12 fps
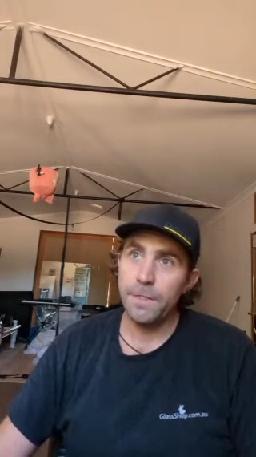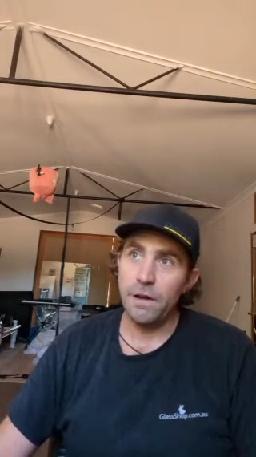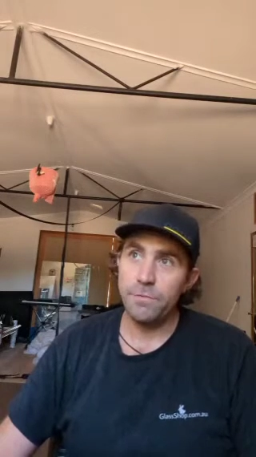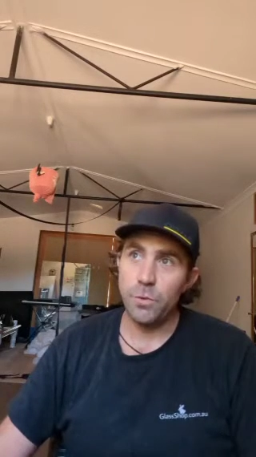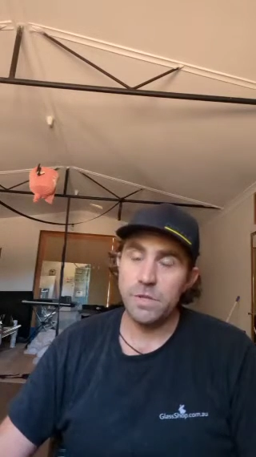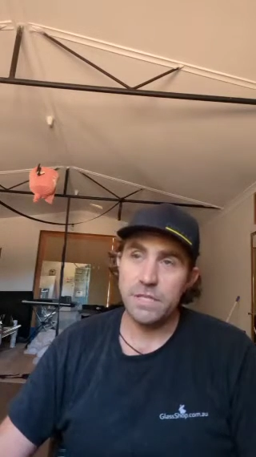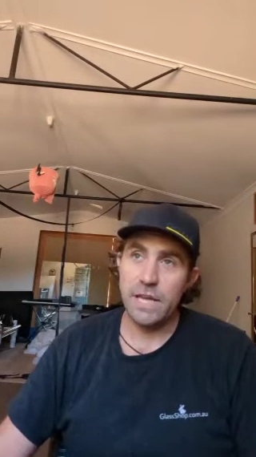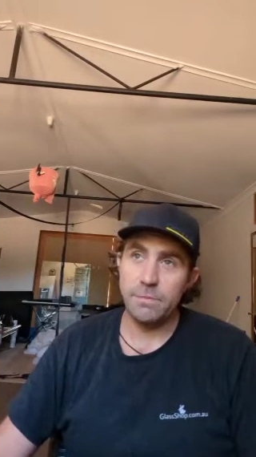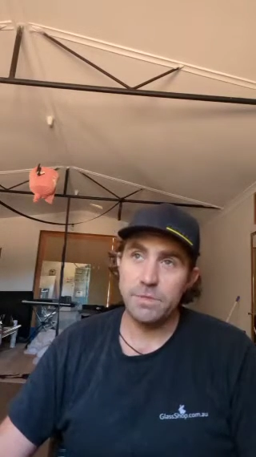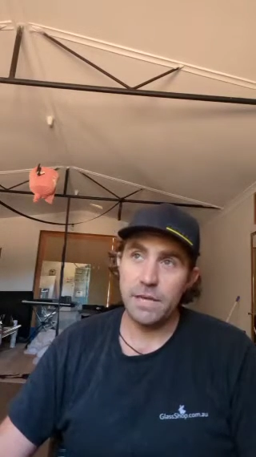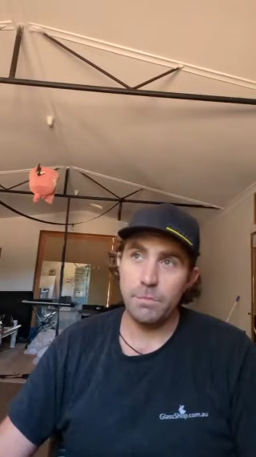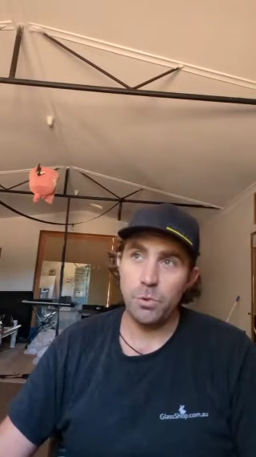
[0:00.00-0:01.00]
I've always
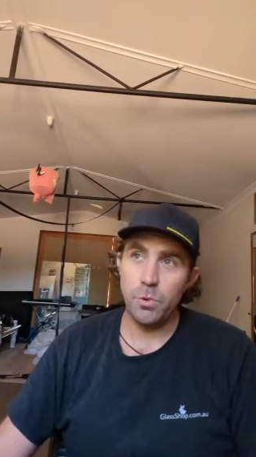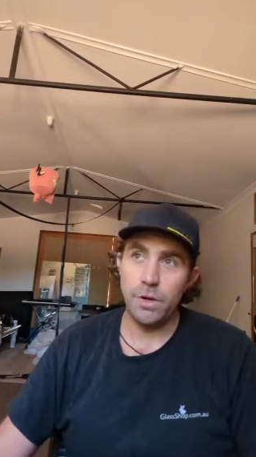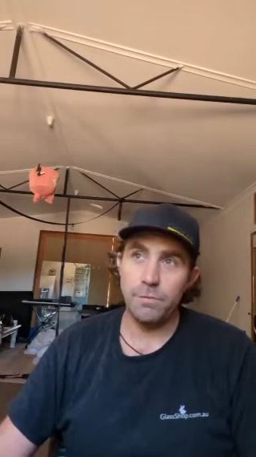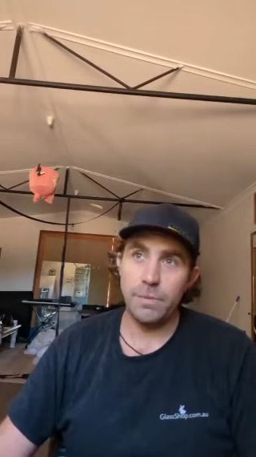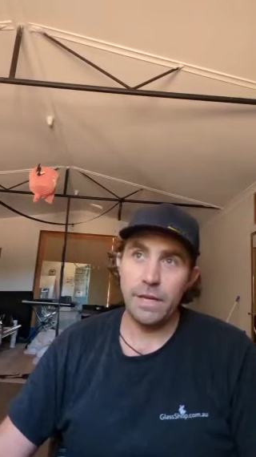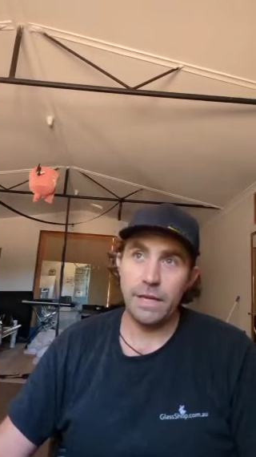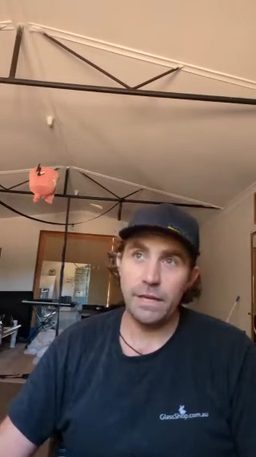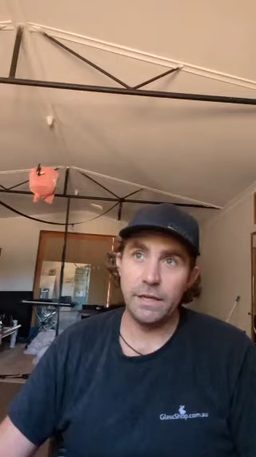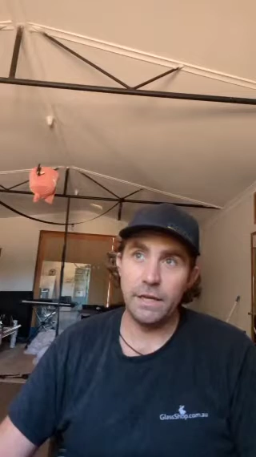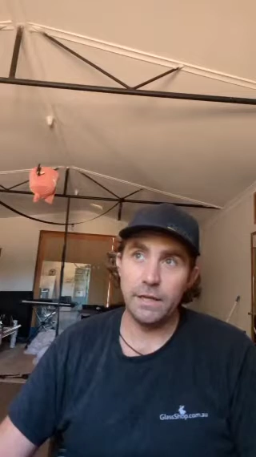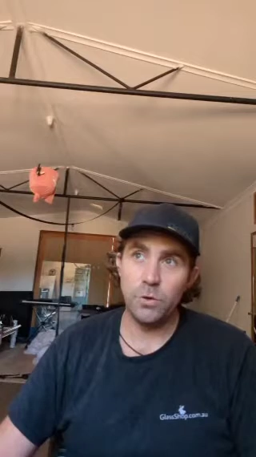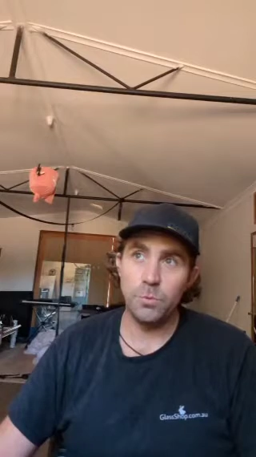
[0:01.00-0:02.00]
kept some point of being
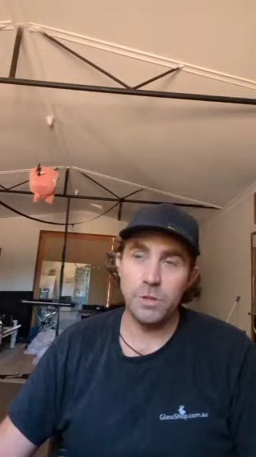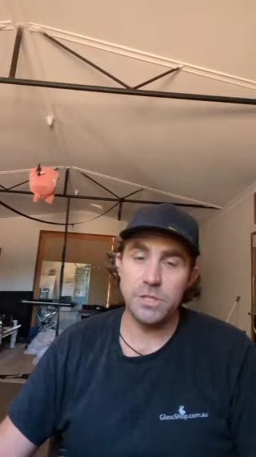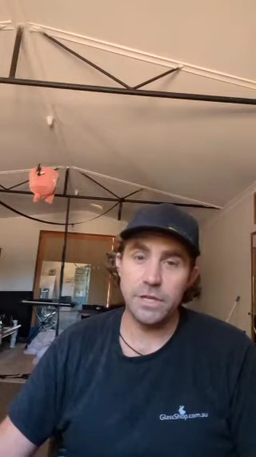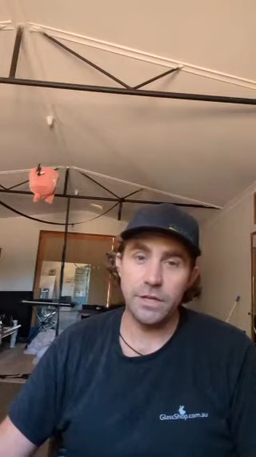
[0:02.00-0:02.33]
like almost